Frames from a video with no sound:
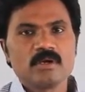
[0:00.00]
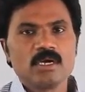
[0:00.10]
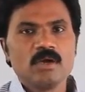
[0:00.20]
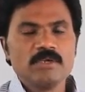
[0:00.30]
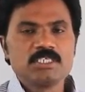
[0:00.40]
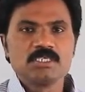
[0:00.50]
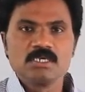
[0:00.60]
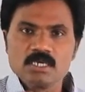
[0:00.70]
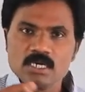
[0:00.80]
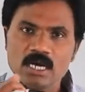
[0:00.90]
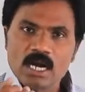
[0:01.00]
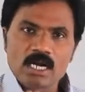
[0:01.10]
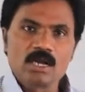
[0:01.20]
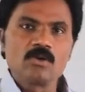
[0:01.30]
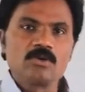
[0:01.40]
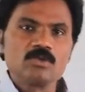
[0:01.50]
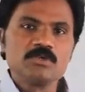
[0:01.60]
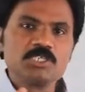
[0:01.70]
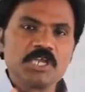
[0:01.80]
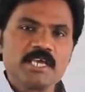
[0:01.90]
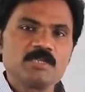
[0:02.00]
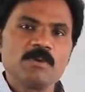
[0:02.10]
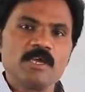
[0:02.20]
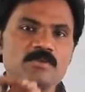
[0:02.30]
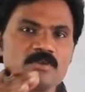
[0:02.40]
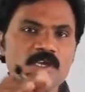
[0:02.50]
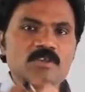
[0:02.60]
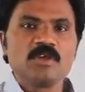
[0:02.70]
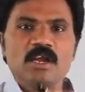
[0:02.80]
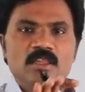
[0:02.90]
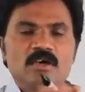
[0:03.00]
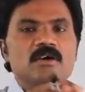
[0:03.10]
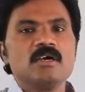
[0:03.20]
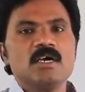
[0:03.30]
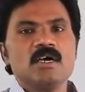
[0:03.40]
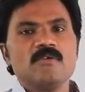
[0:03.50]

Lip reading: which undergoes, which takes place inside the